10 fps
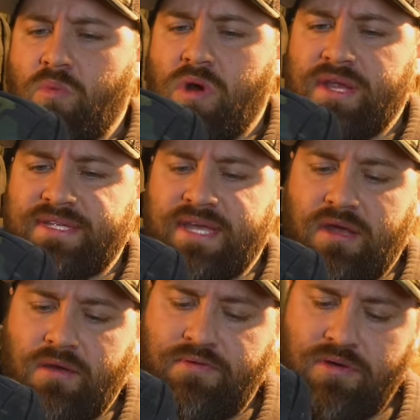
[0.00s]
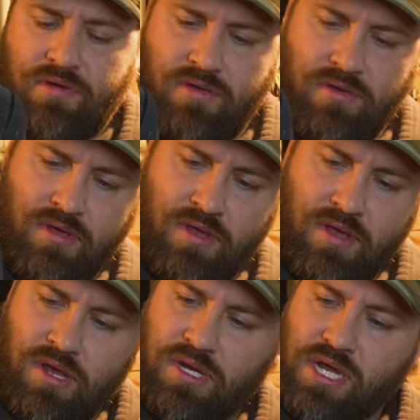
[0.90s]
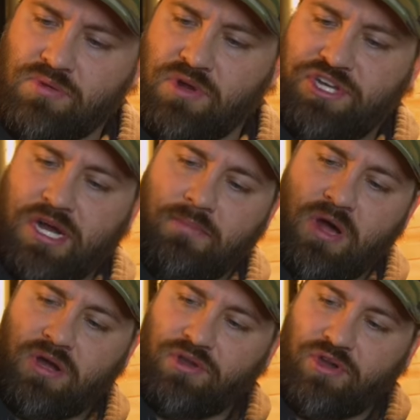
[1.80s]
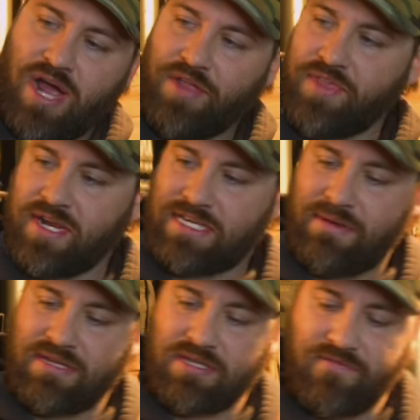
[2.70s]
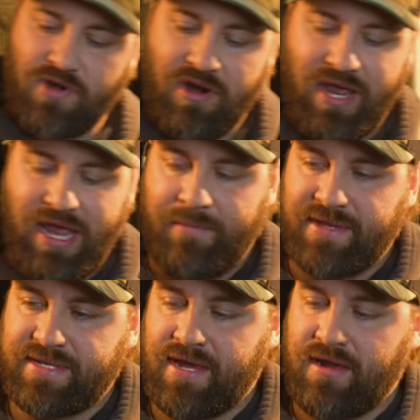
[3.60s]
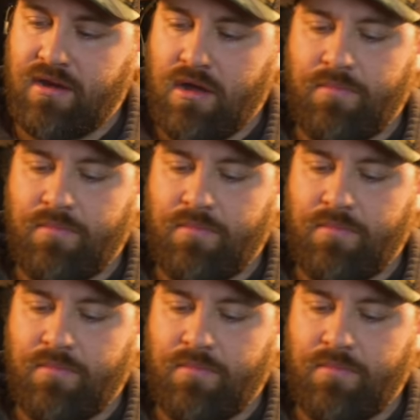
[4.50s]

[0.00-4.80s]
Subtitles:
want it set up. You guys want to check them out here. They're not that expensive. They're on Amazon.